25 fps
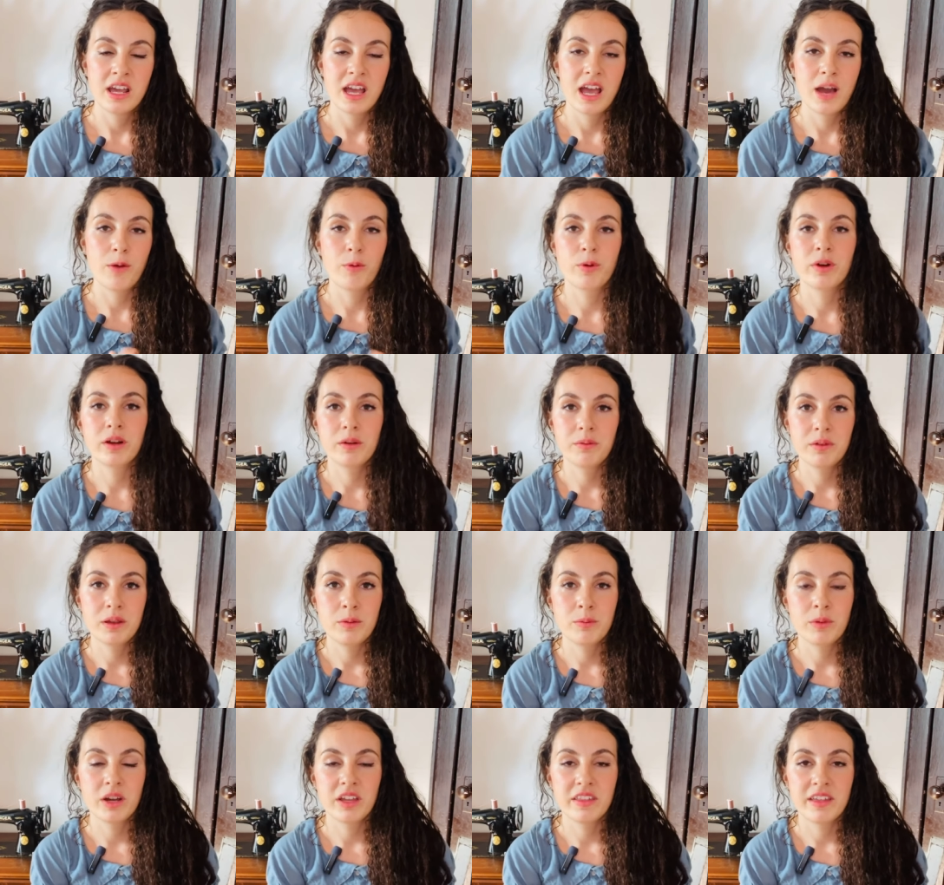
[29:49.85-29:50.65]
And what I
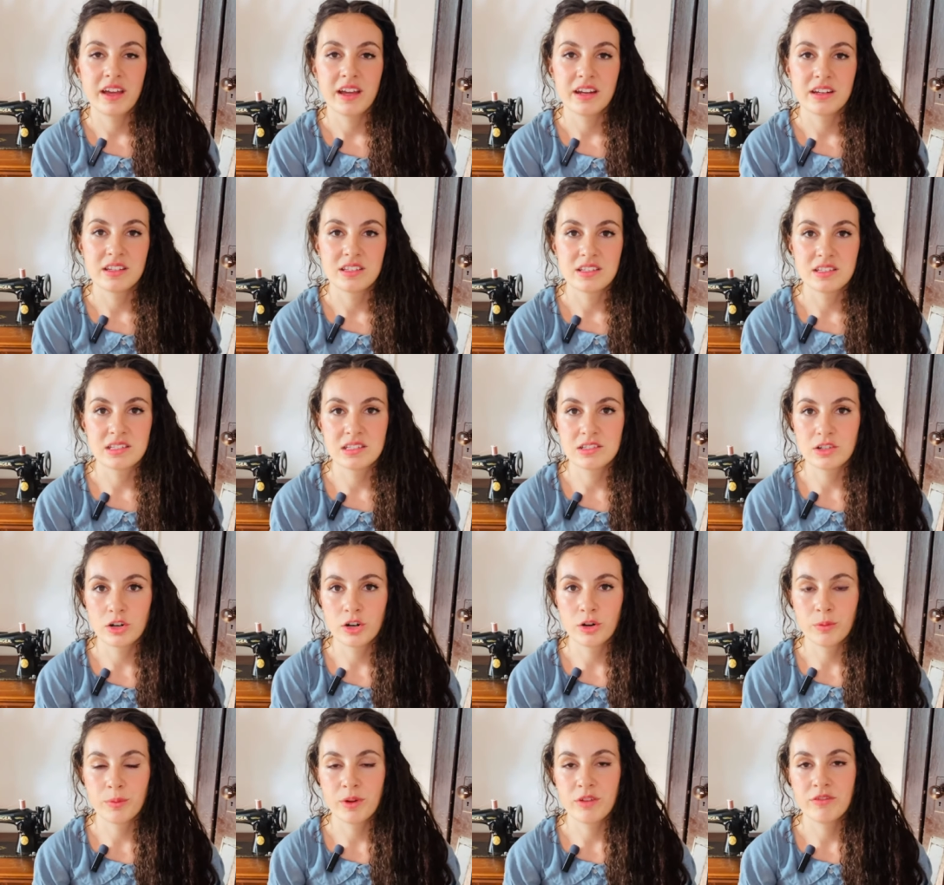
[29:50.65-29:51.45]
mean by that is
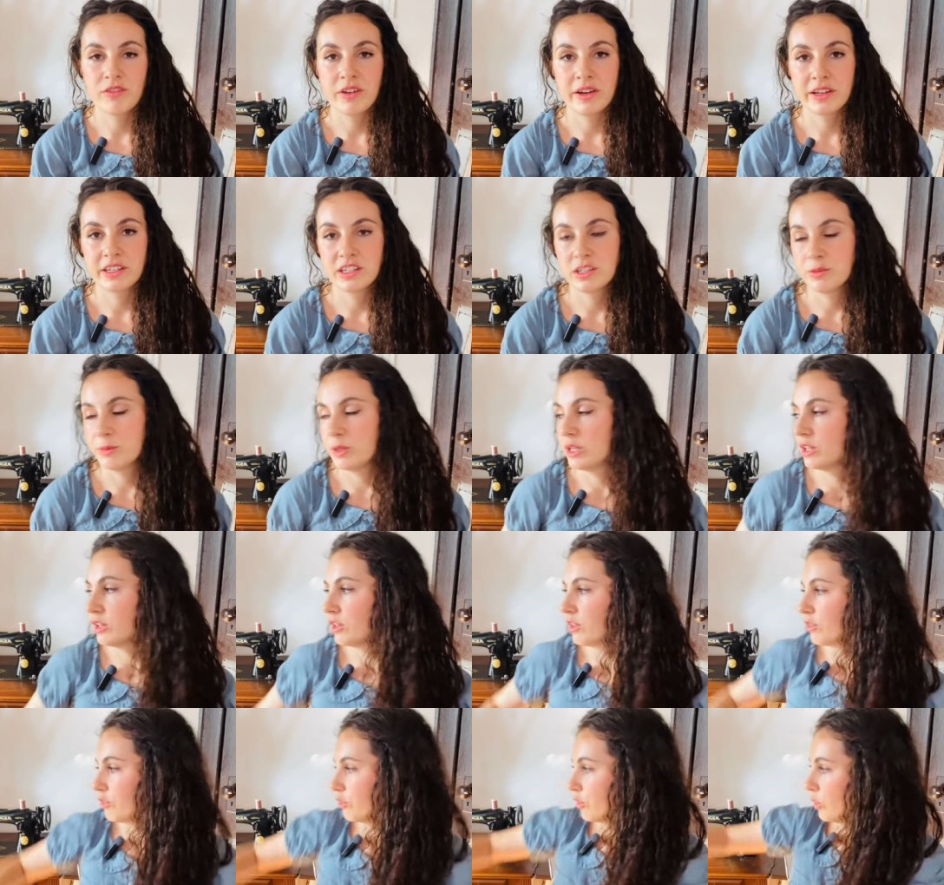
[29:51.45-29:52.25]
start by
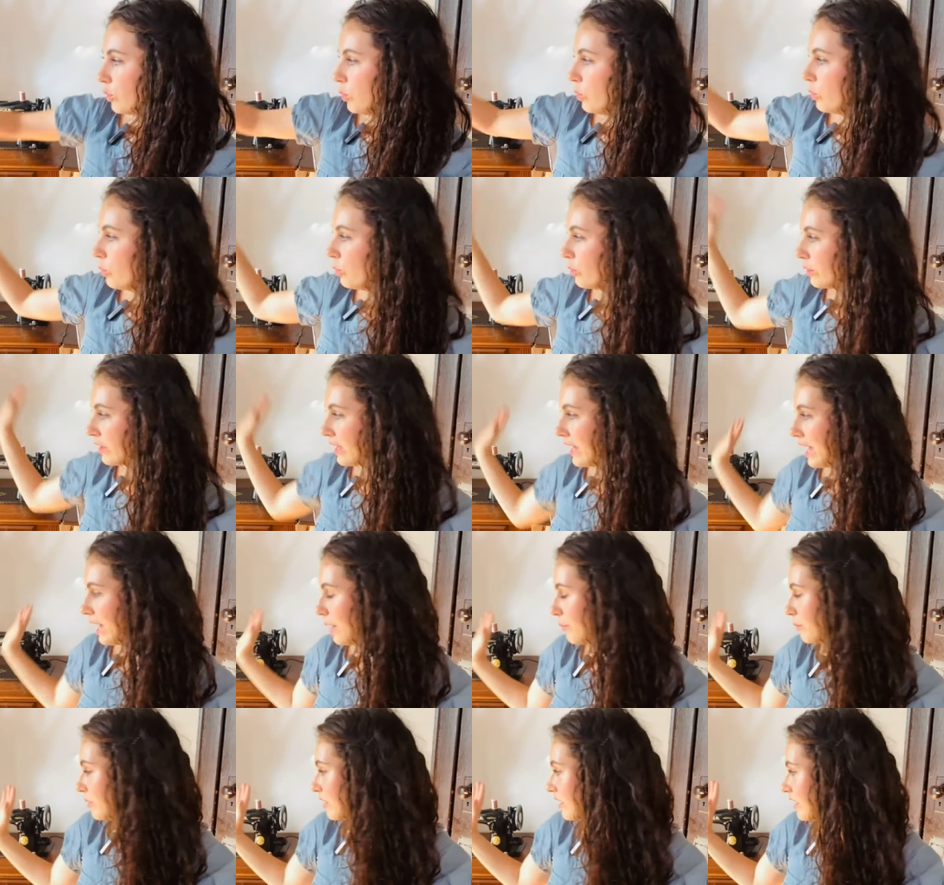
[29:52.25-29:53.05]
vacuuming the whole
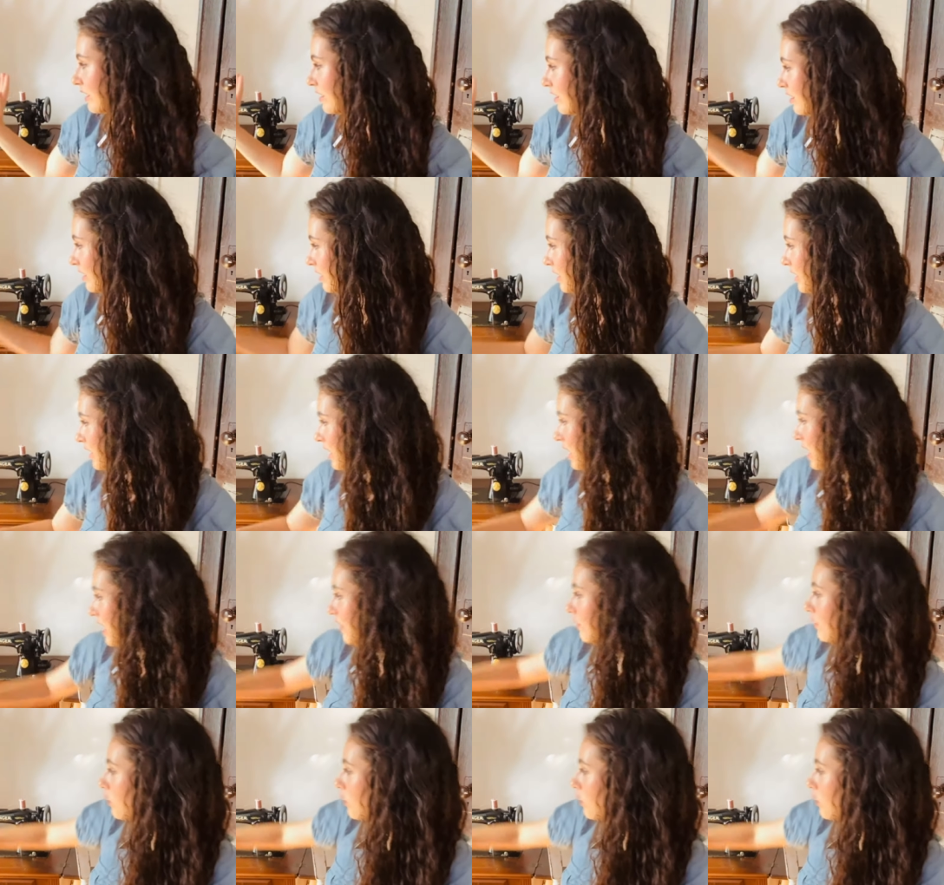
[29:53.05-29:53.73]
cabinet and the